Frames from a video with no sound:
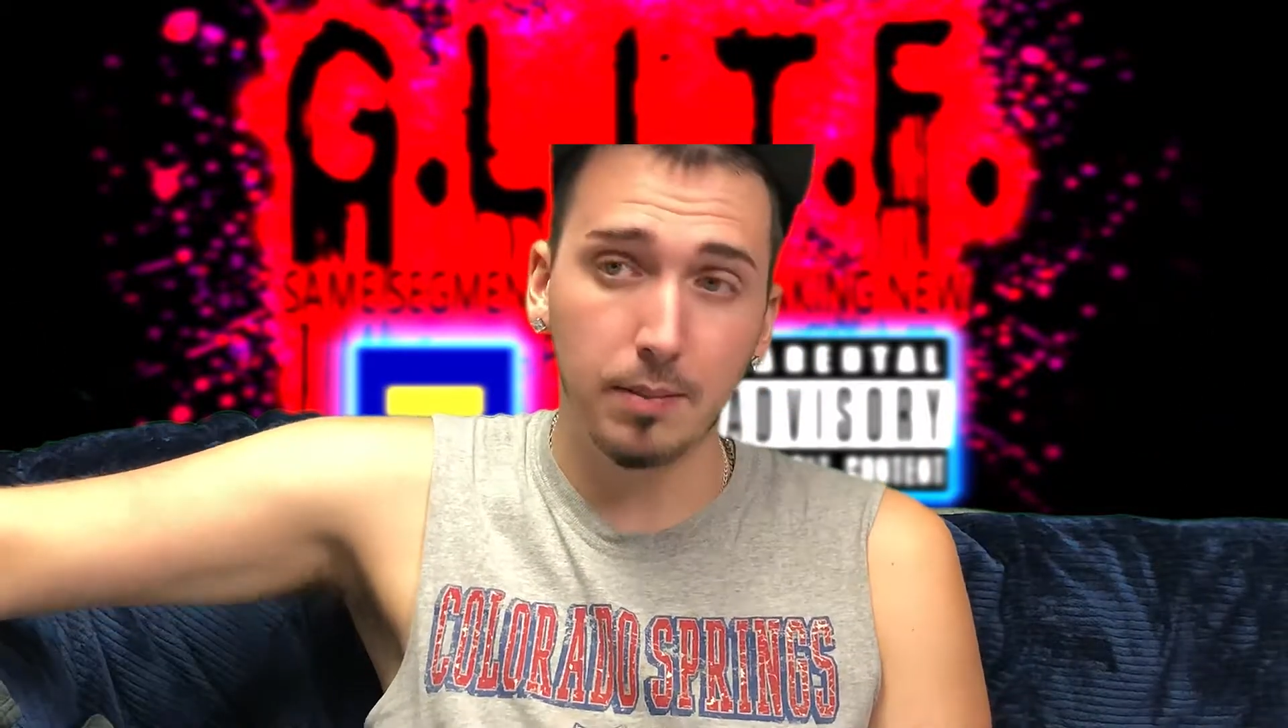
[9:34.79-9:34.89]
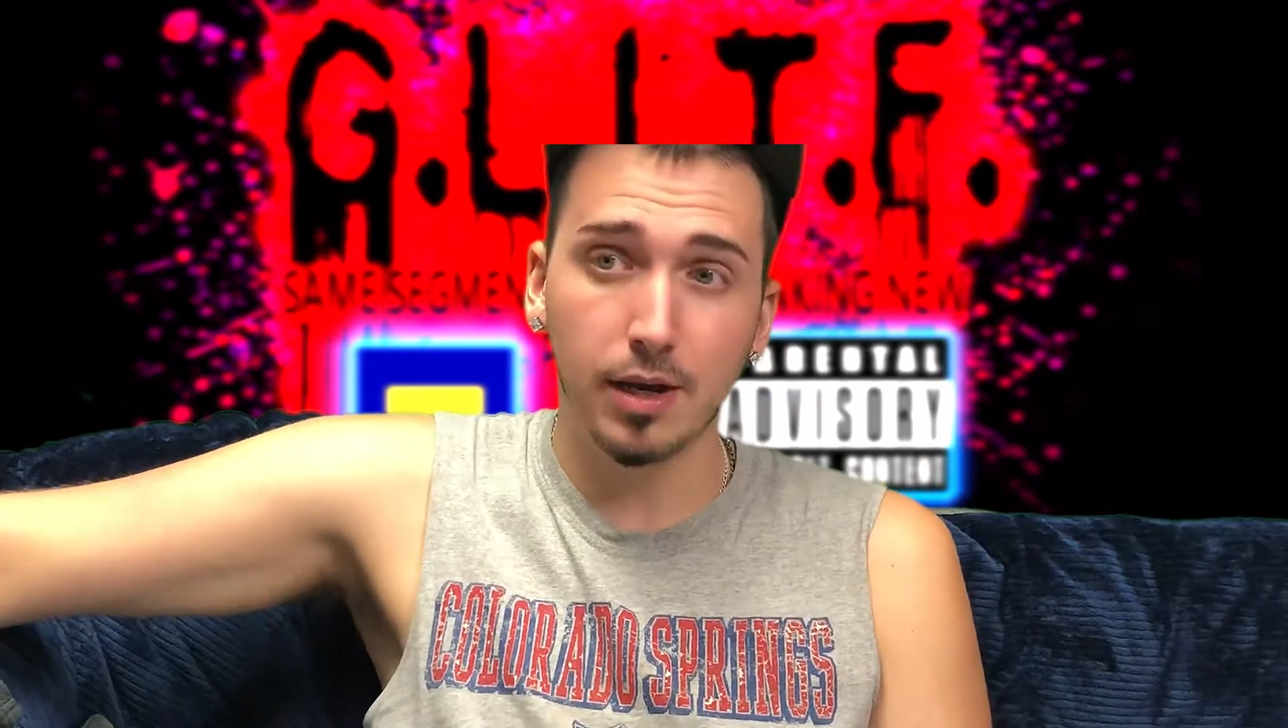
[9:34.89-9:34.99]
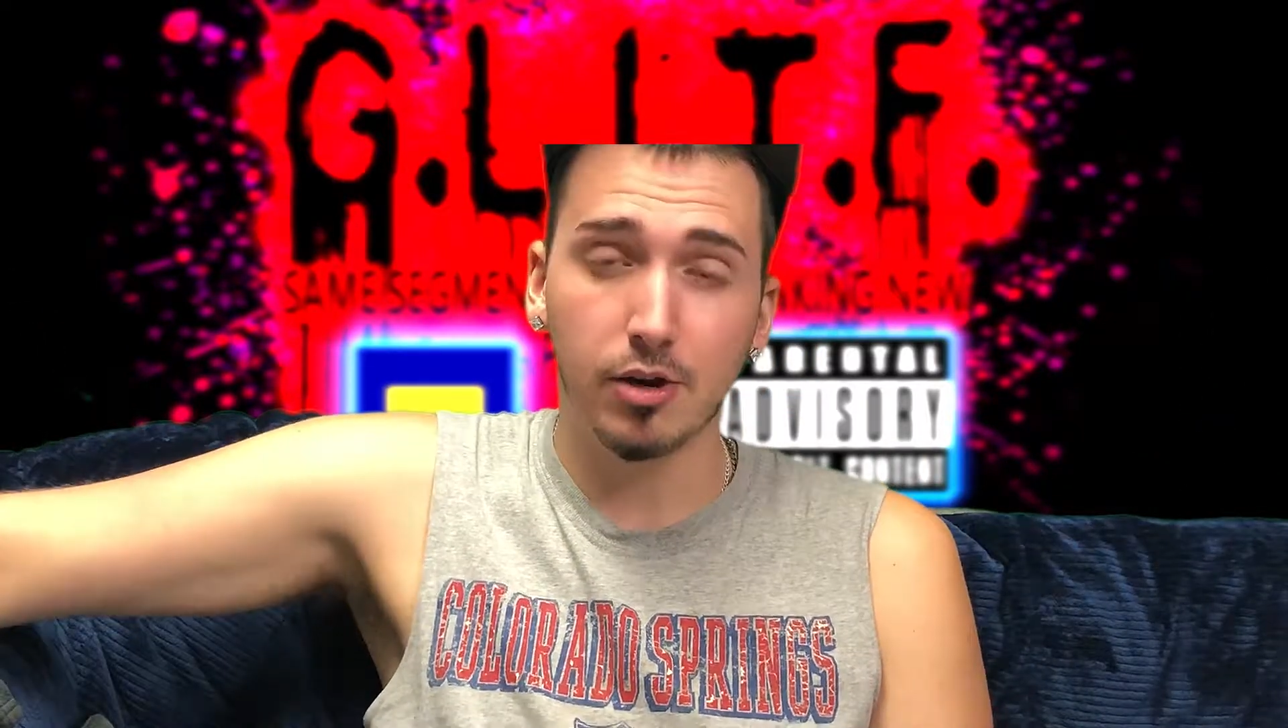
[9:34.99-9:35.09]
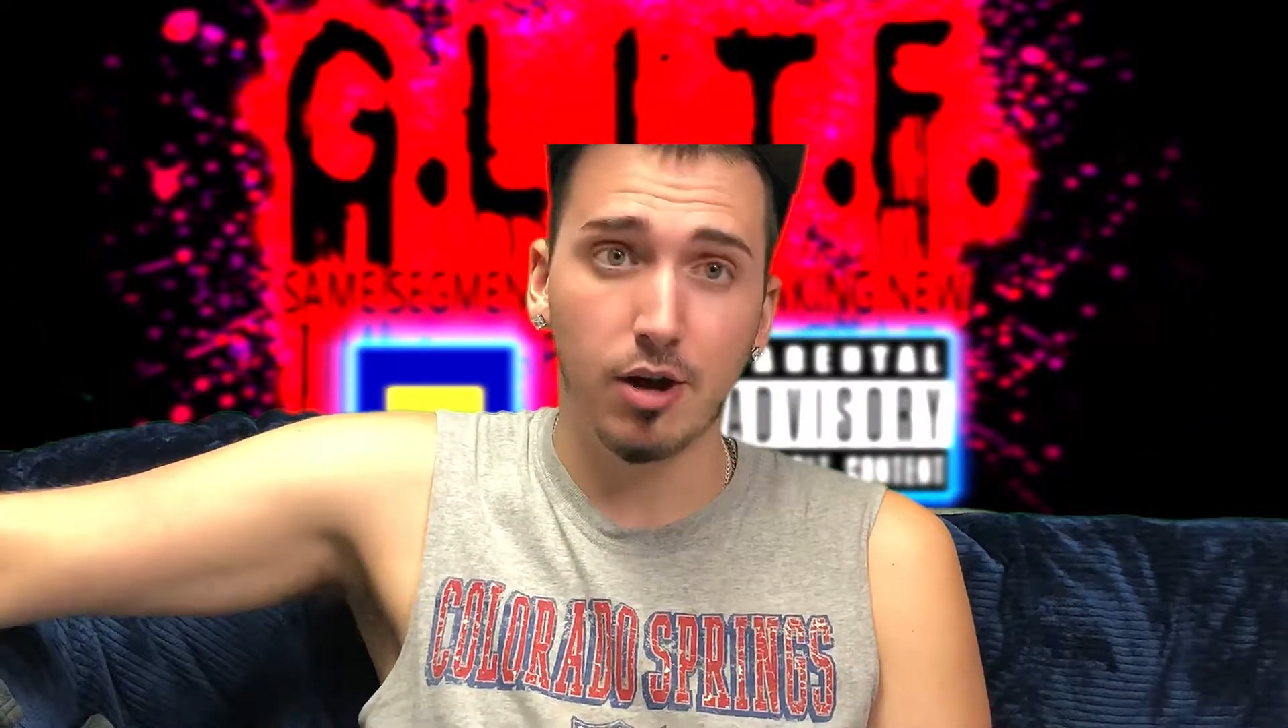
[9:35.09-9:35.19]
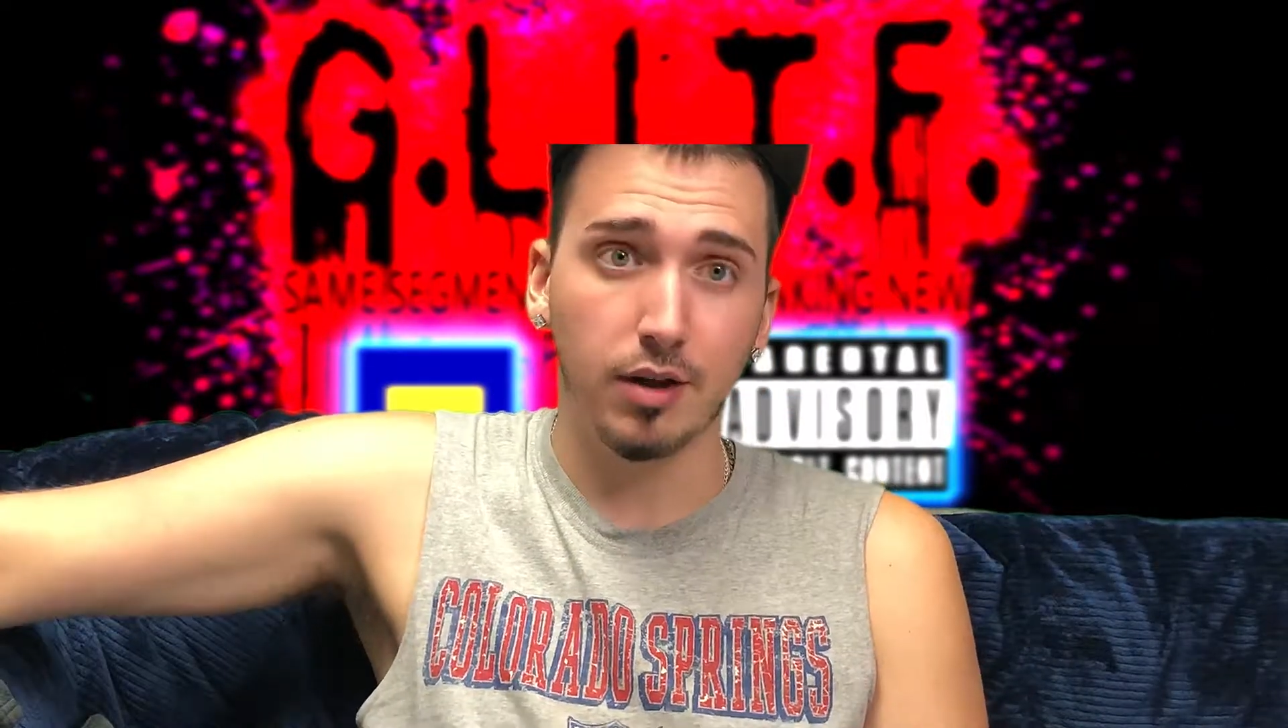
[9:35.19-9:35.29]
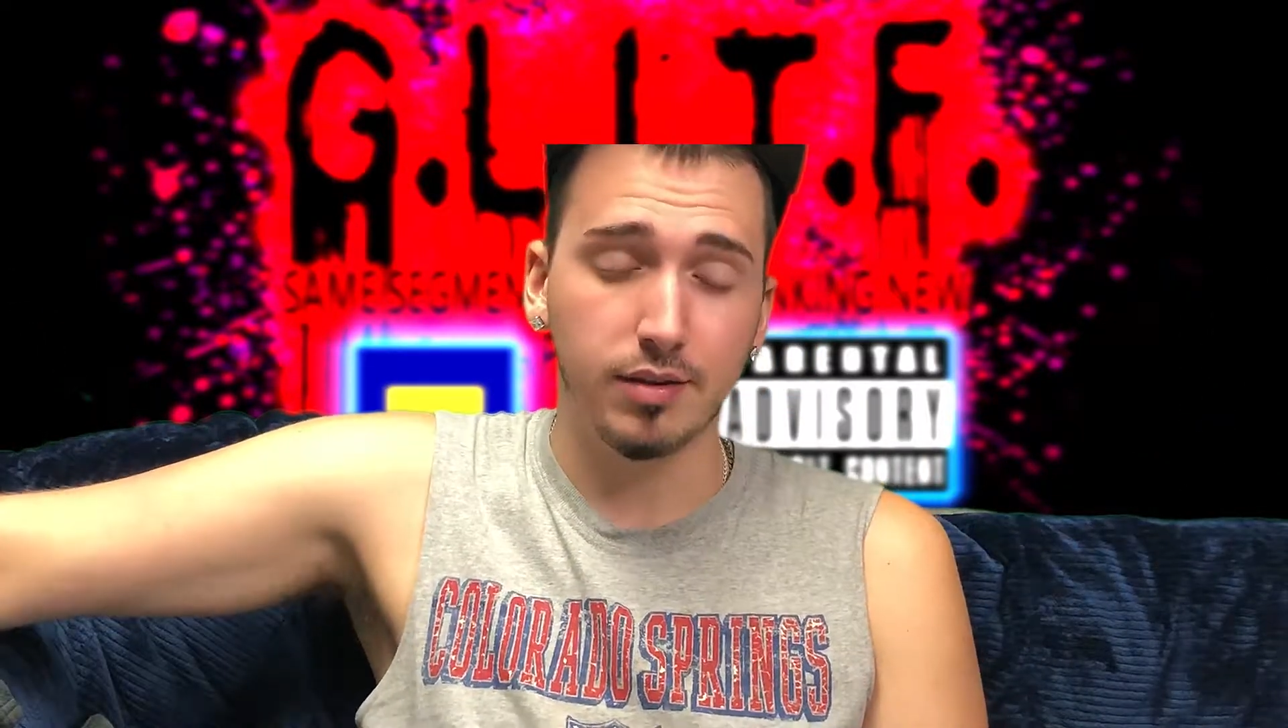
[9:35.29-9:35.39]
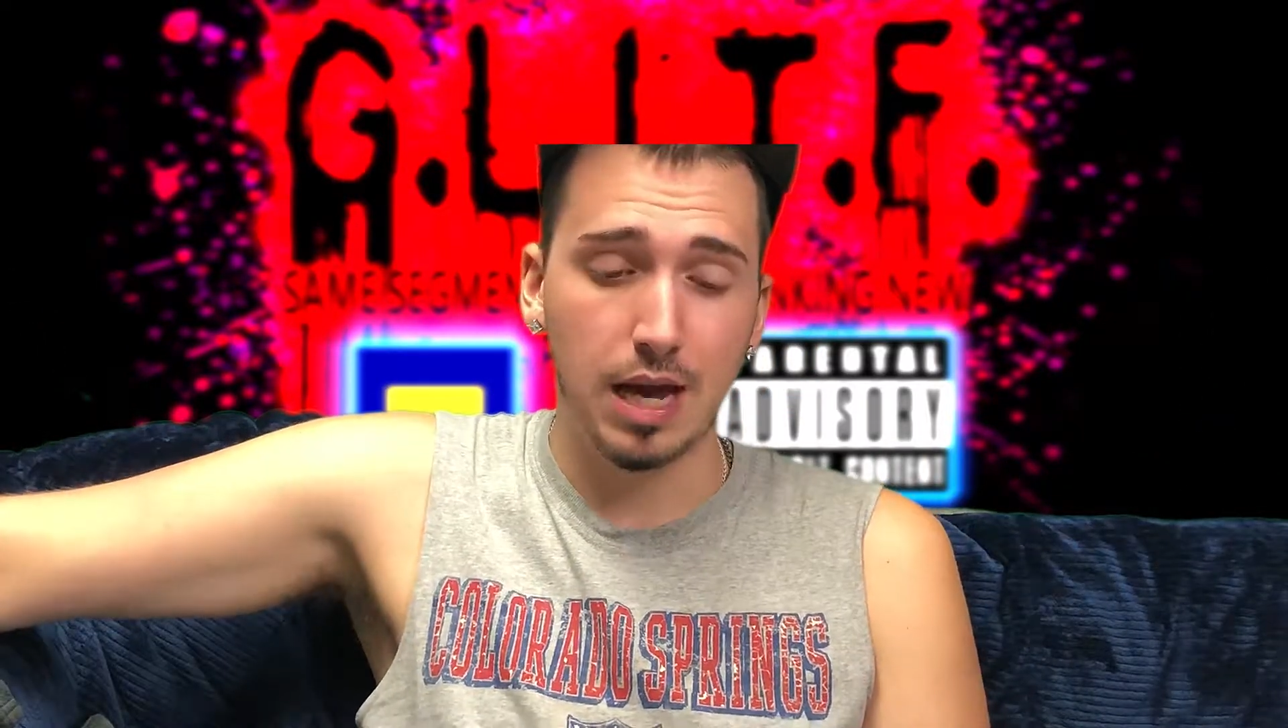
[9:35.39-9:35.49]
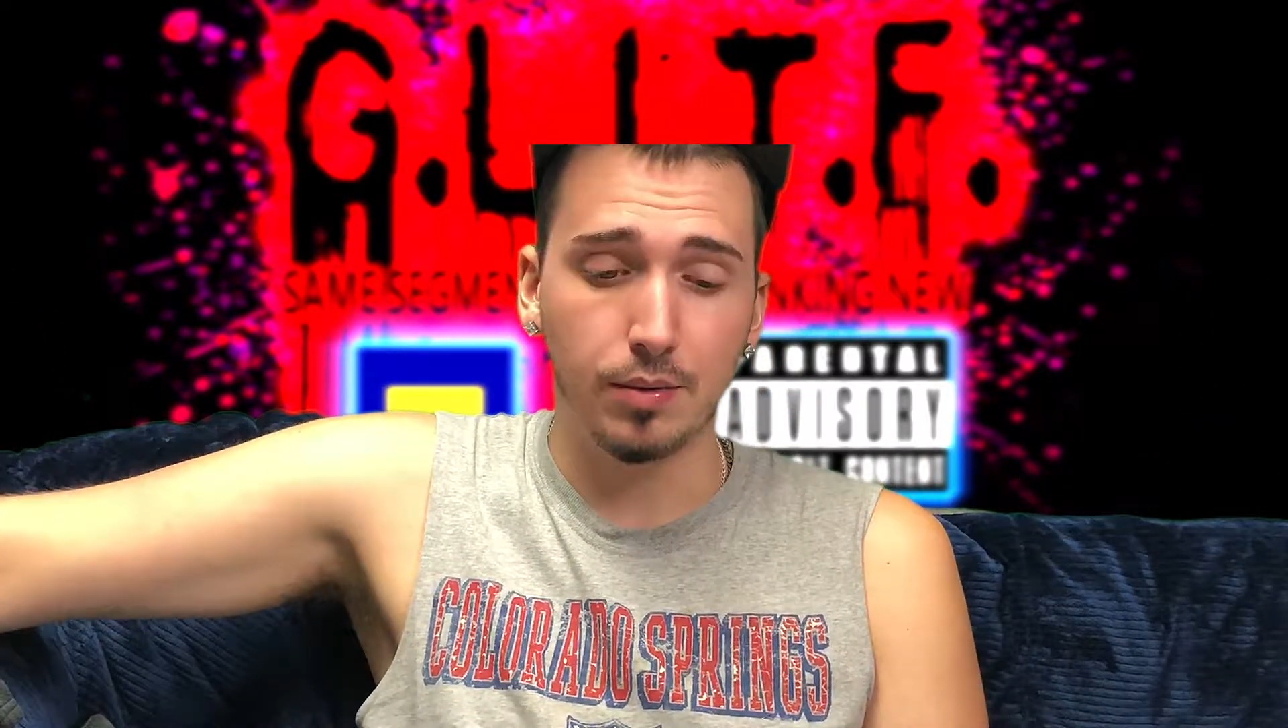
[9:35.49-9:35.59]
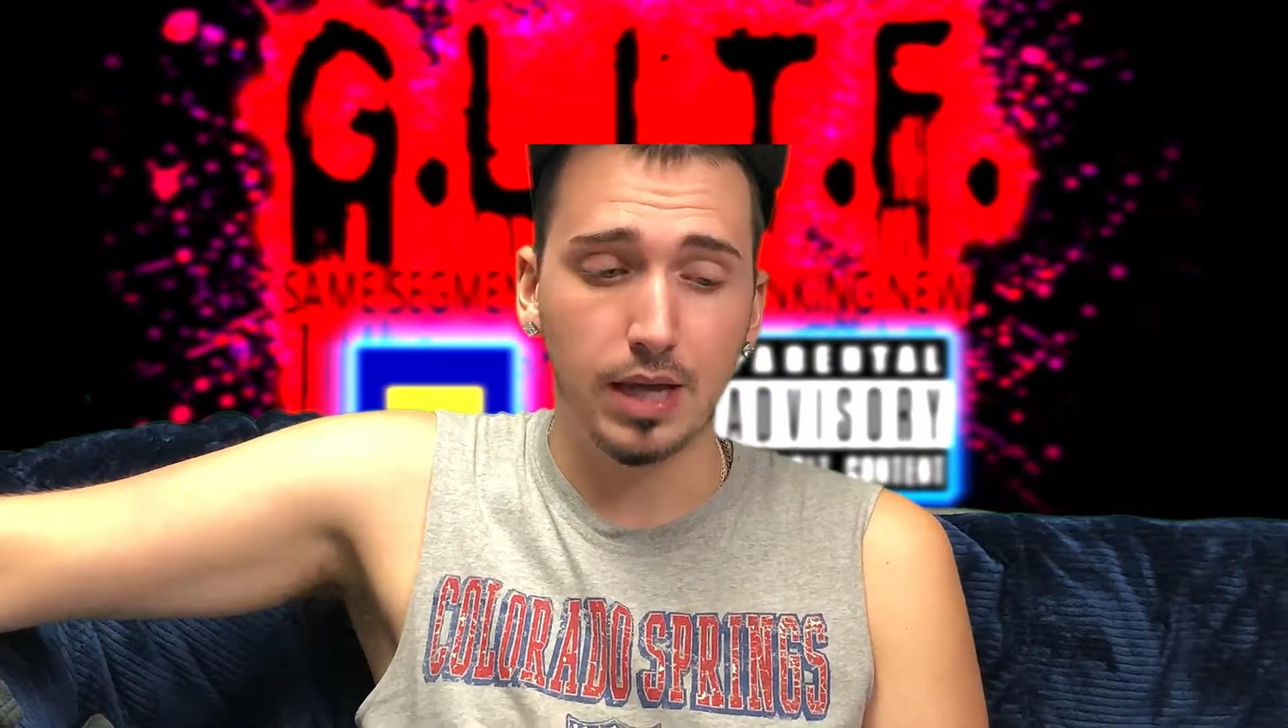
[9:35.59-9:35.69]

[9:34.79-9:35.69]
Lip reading: coming across